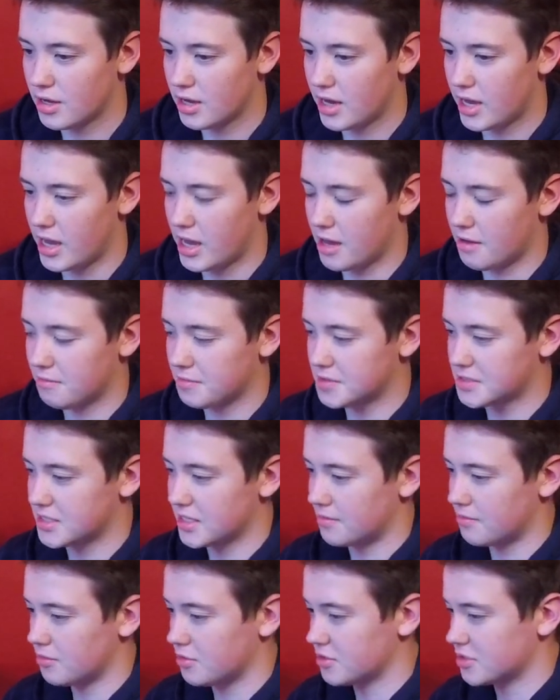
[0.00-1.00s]
I have
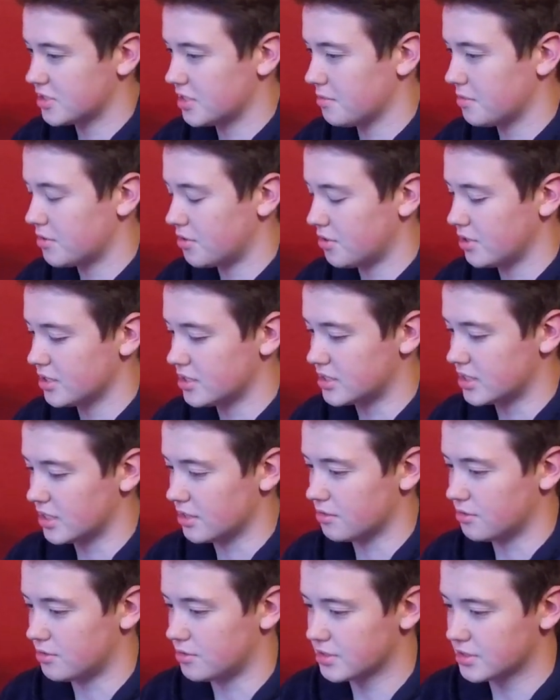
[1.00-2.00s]
several sub 30
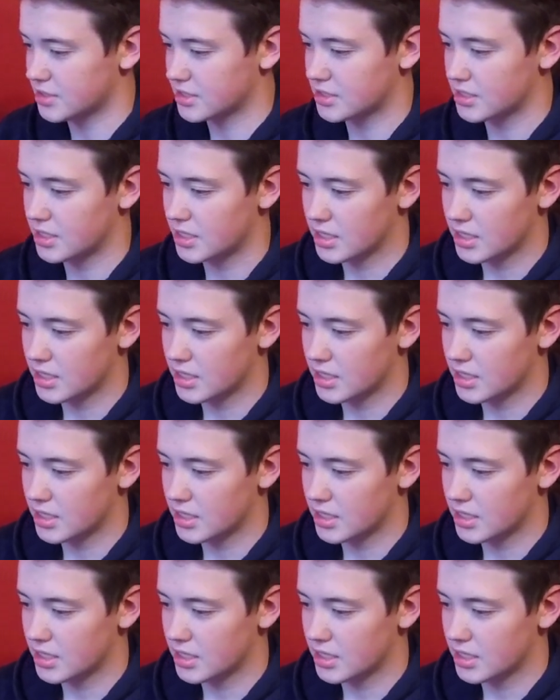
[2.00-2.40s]
singles,